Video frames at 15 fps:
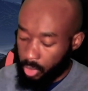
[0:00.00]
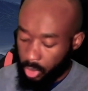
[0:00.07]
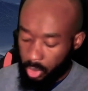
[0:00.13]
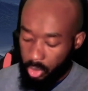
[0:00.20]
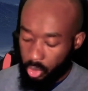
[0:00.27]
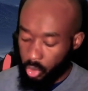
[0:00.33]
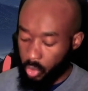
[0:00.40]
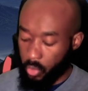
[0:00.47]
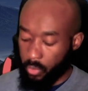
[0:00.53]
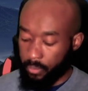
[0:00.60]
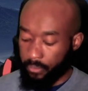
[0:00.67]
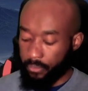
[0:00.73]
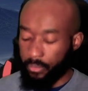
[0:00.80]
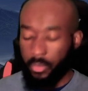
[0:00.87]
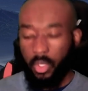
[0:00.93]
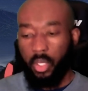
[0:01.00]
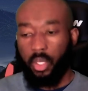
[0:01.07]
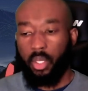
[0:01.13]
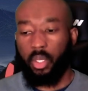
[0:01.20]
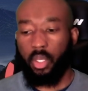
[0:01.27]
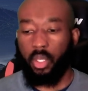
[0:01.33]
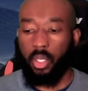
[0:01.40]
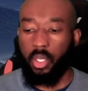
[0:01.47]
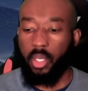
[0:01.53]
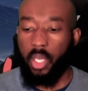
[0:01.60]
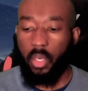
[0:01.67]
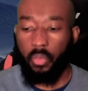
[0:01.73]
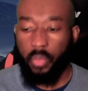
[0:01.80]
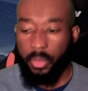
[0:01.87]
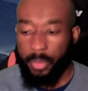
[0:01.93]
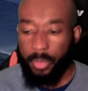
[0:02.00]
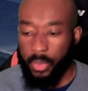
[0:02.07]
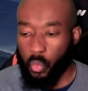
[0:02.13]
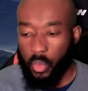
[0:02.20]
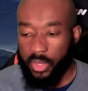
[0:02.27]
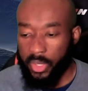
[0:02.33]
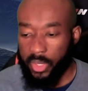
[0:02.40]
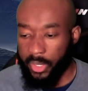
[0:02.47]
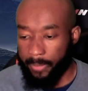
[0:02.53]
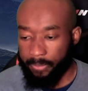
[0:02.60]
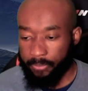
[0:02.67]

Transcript: So, I'll repeat once again.